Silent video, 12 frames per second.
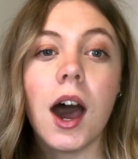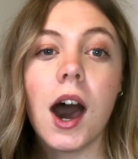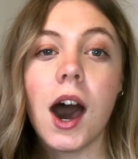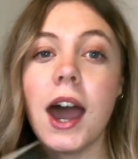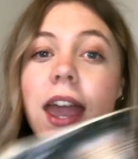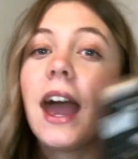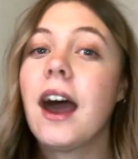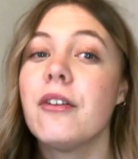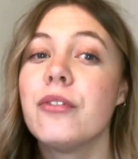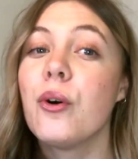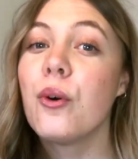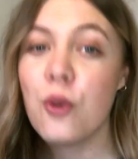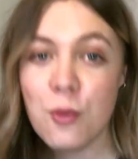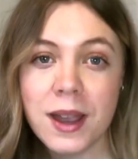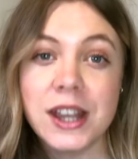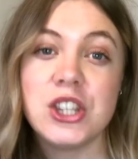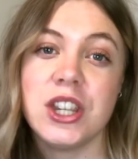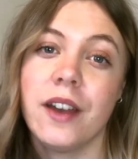I have all
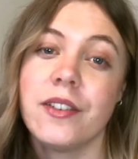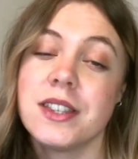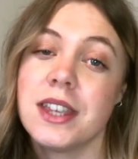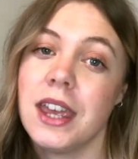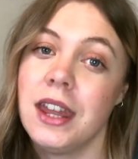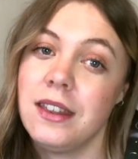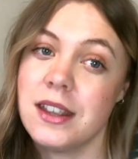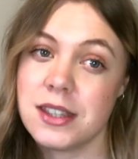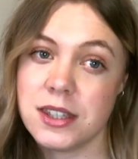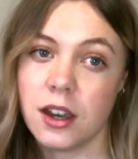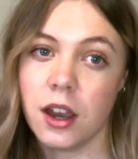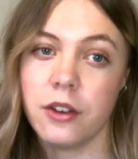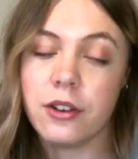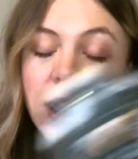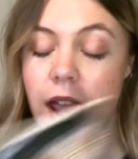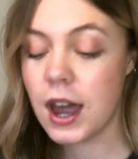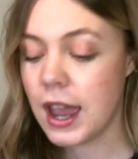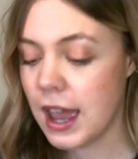my shifts in this
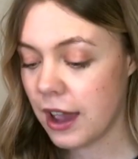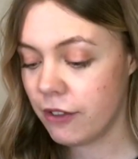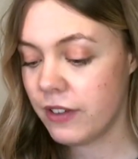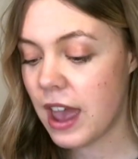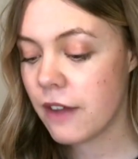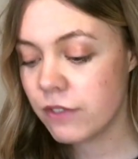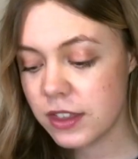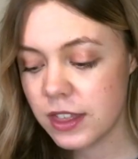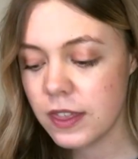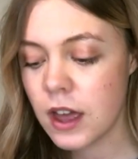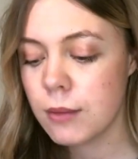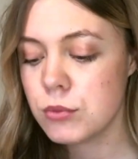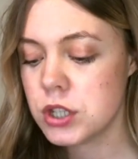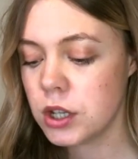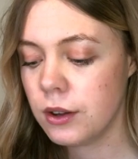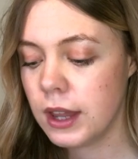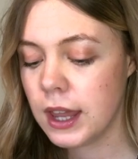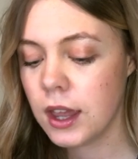diary. I have everything that I'm
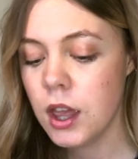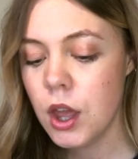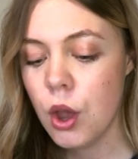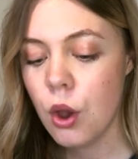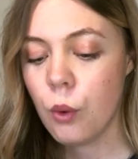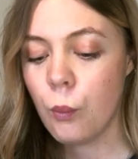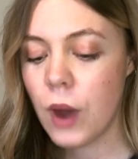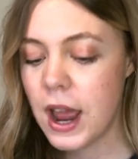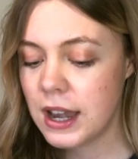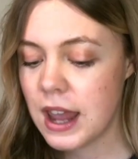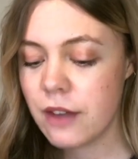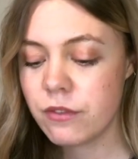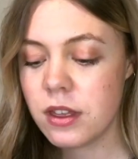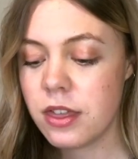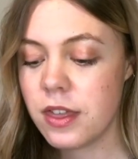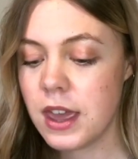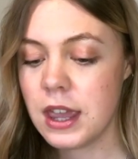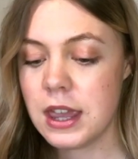doing, when
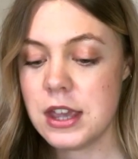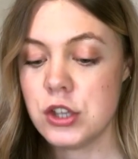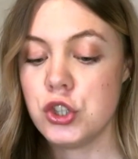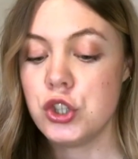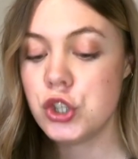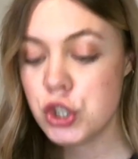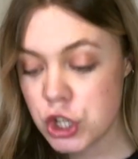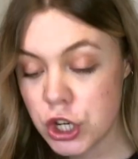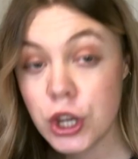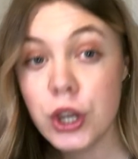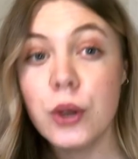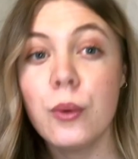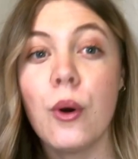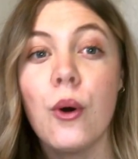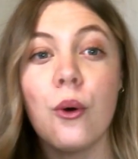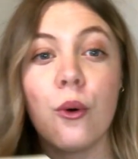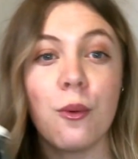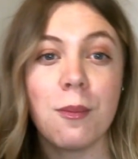everything is due,
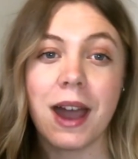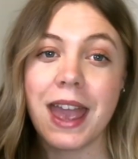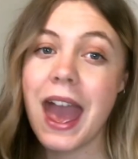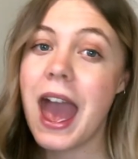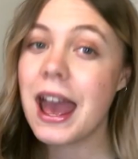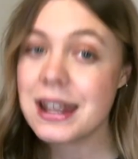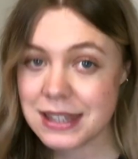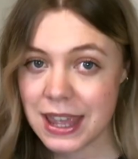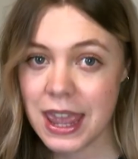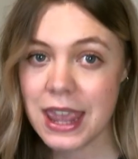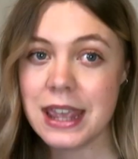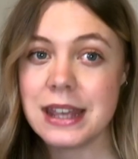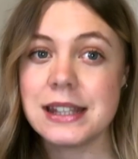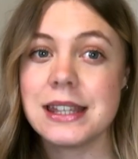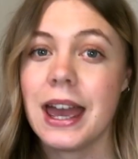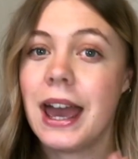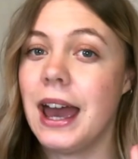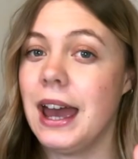all my essays
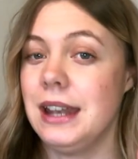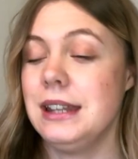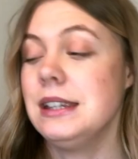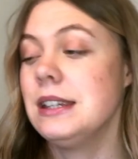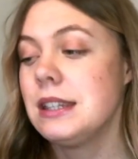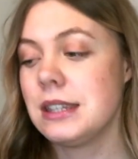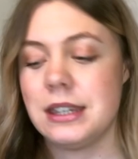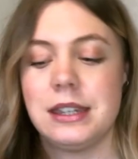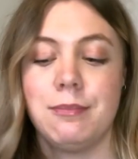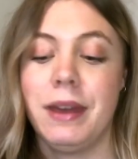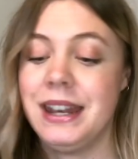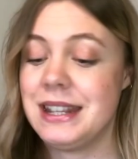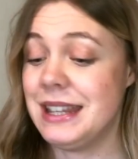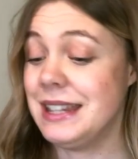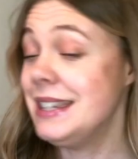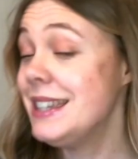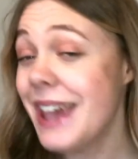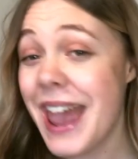and my
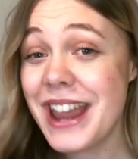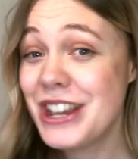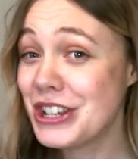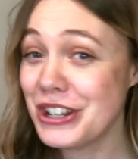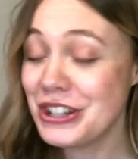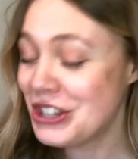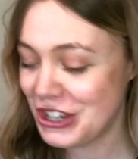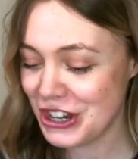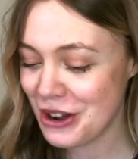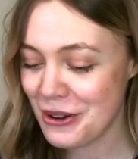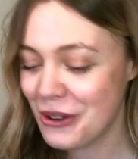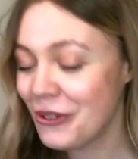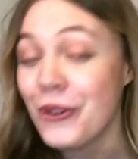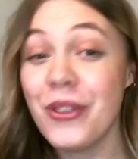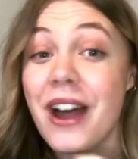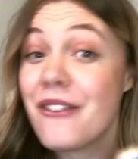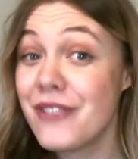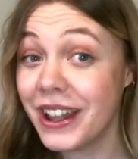dissertation's due and all
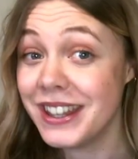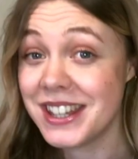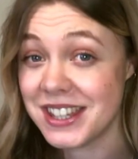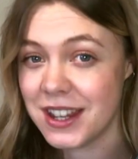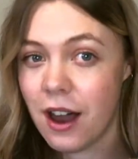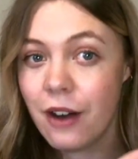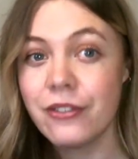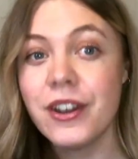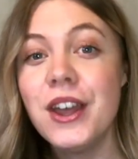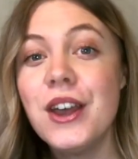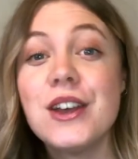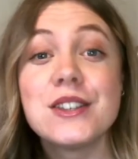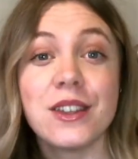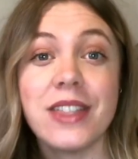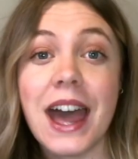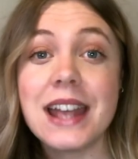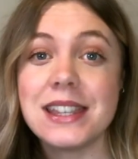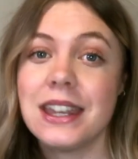that fun stuff. So
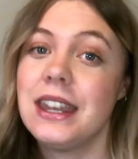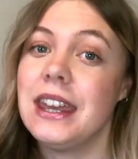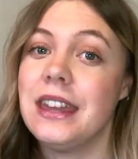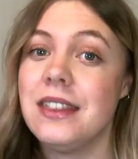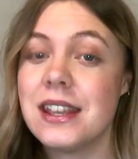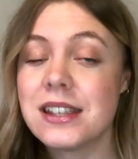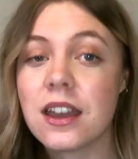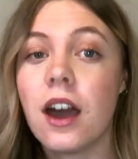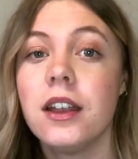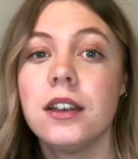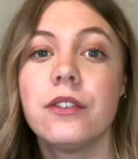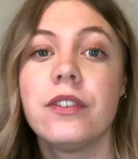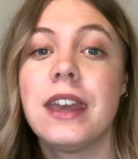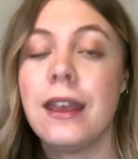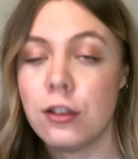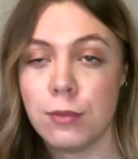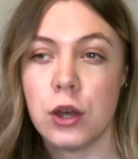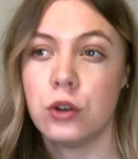that's in here. This kind of
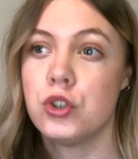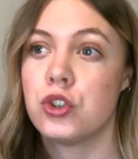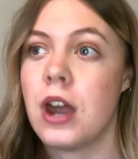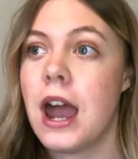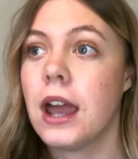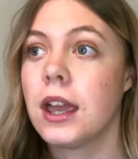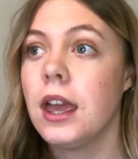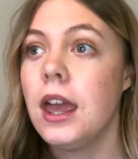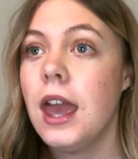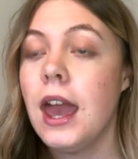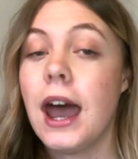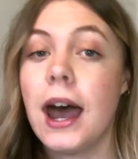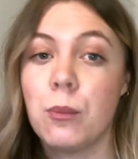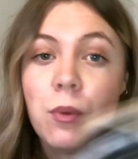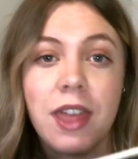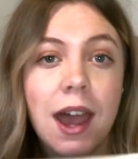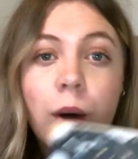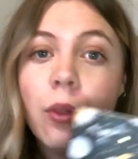keeps me on track, and
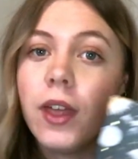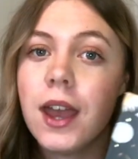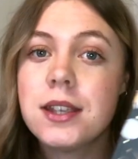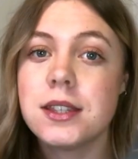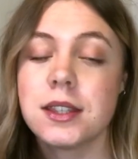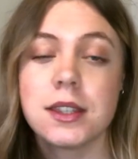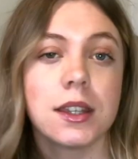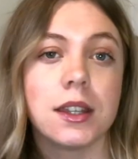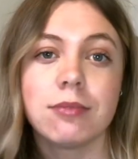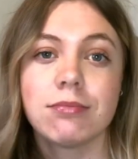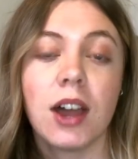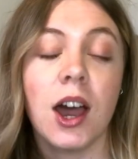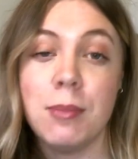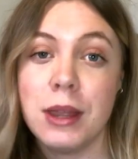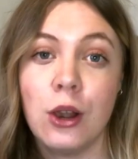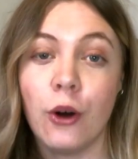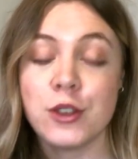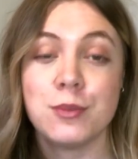without this I'd be
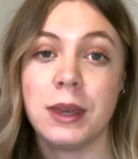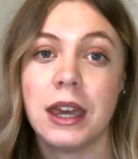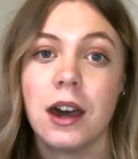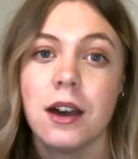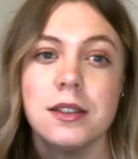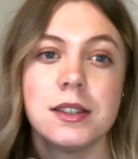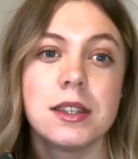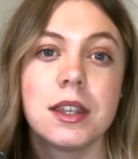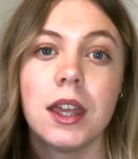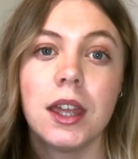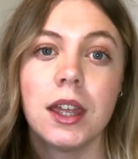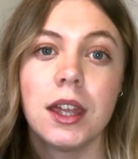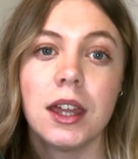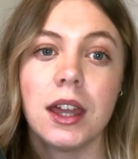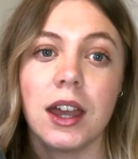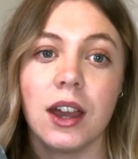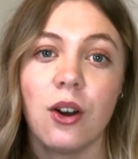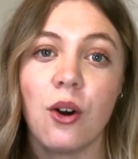lost because
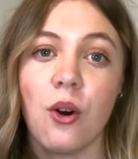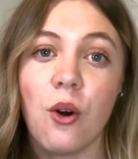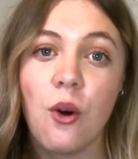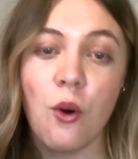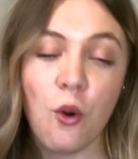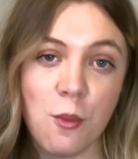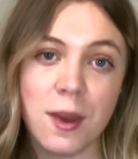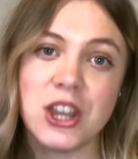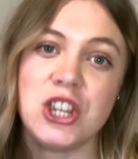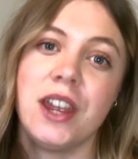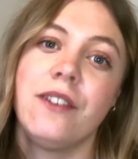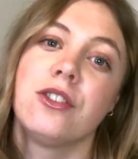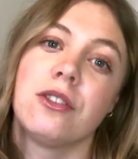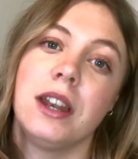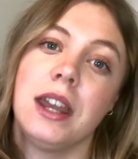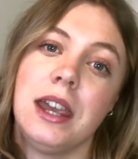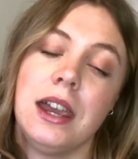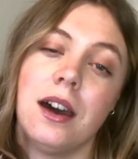all my shifts are in
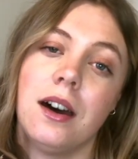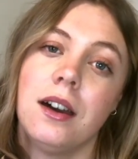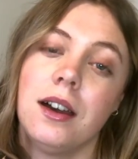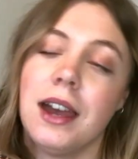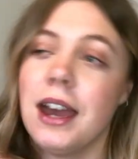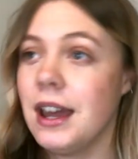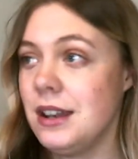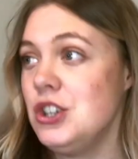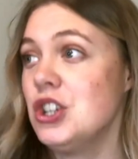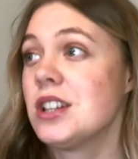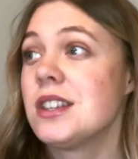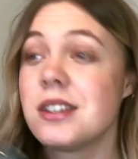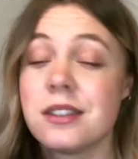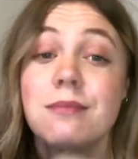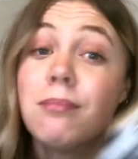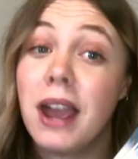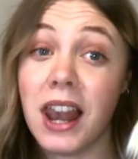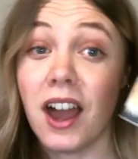here and just
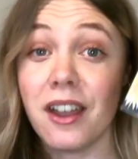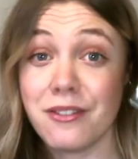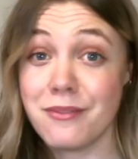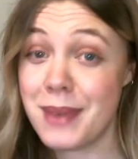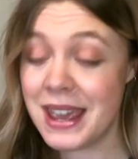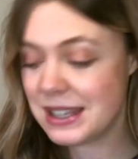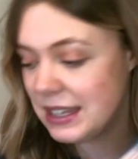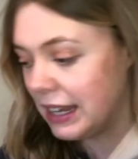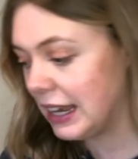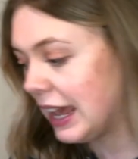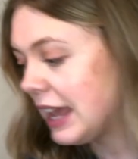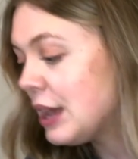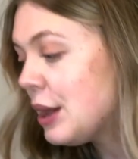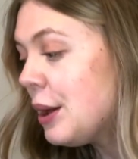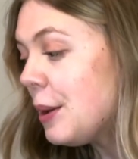my life basically.